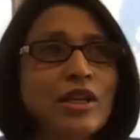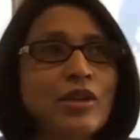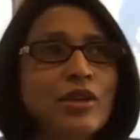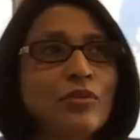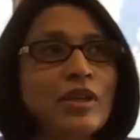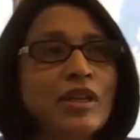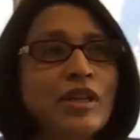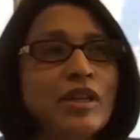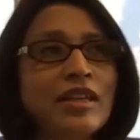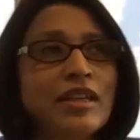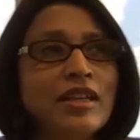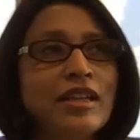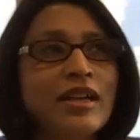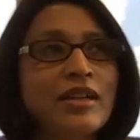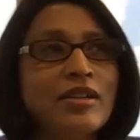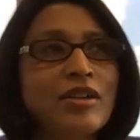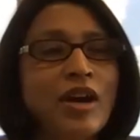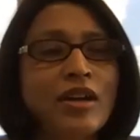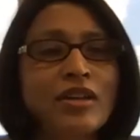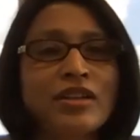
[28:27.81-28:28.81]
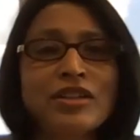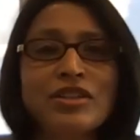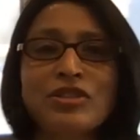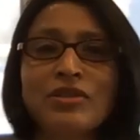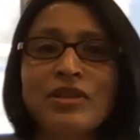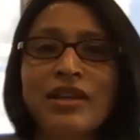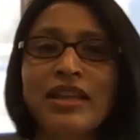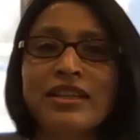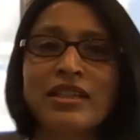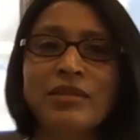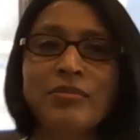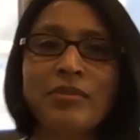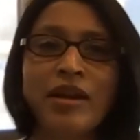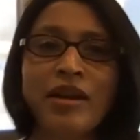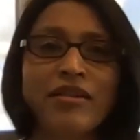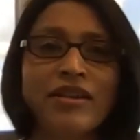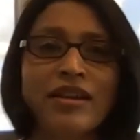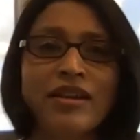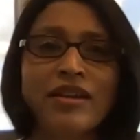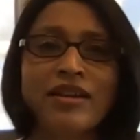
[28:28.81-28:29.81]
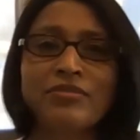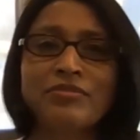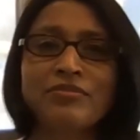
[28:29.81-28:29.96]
We uh, got into Latin America.